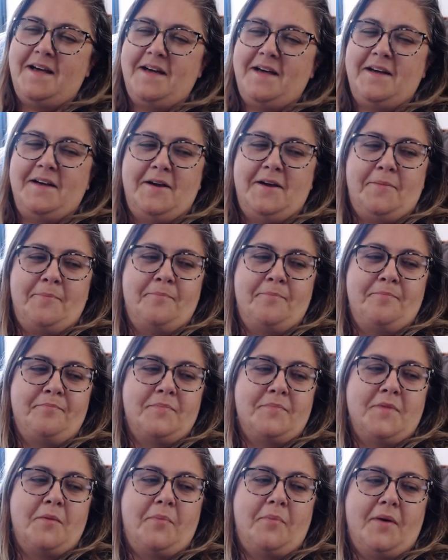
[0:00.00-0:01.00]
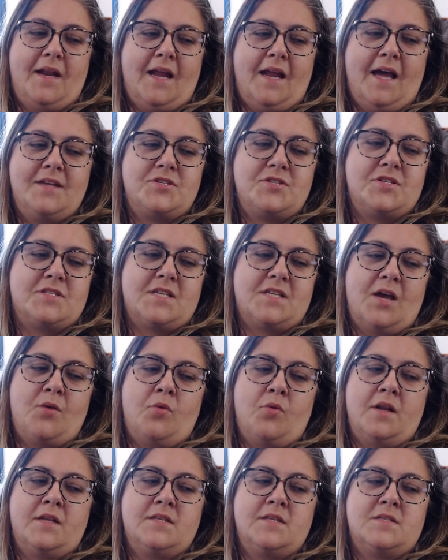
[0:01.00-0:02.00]
but I
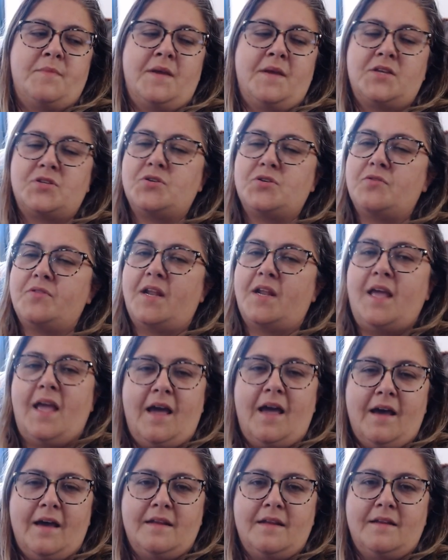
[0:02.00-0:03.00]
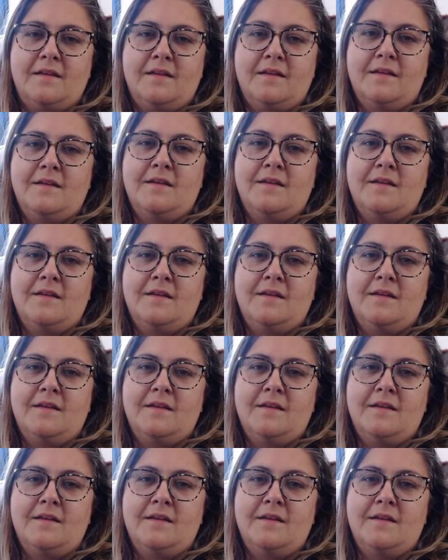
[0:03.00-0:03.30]
wanted to make sure that I had